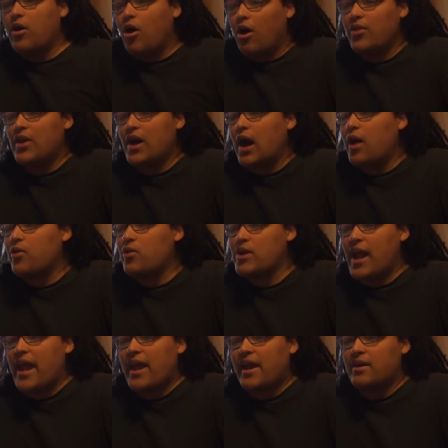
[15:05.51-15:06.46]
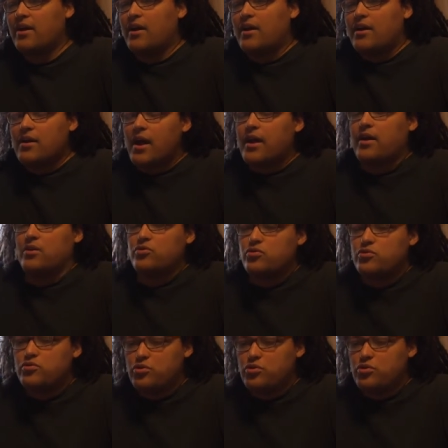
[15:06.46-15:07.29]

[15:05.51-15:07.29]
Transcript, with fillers: On the other hand, like,